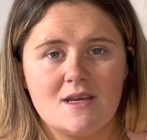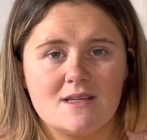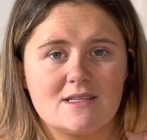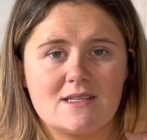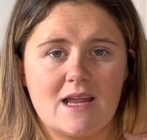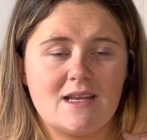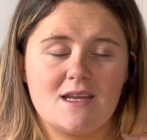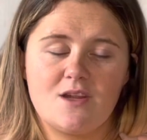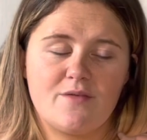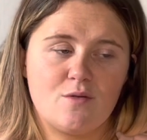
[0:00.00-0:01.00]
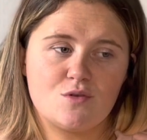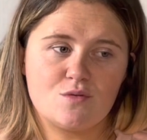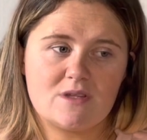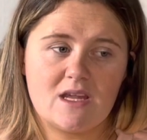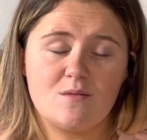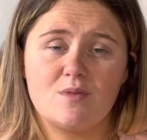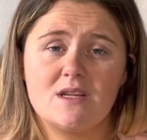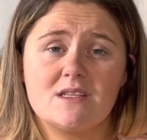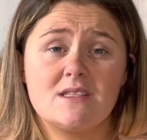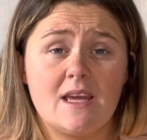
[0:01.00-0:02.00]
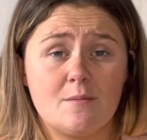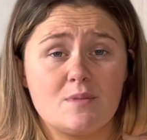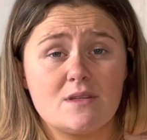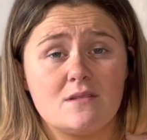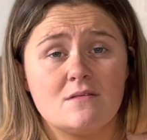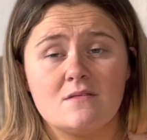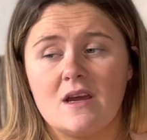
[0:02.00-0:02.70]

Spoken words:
sending your photos in, but it's tips and